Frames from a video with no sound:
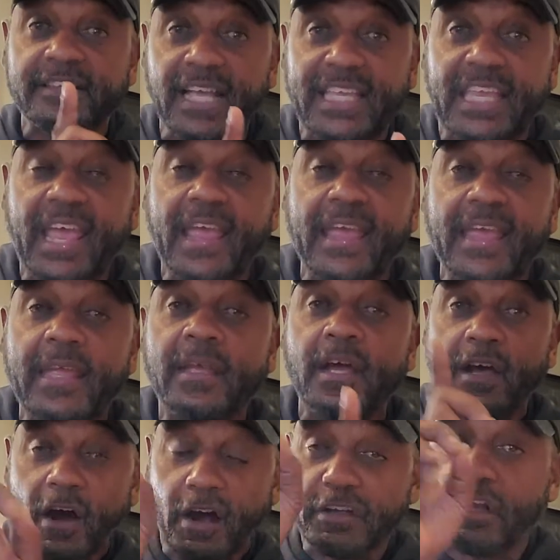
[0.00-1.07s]
king
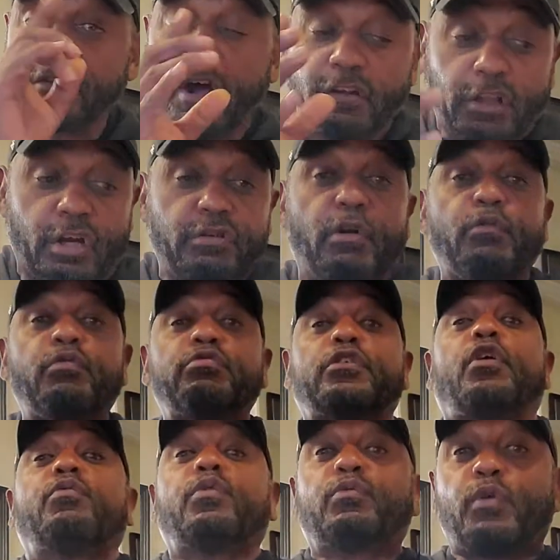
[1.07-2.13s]
or the
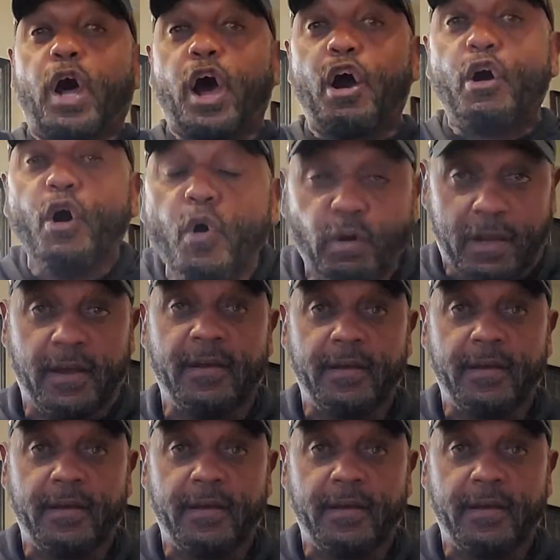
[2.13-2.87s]
Rahuk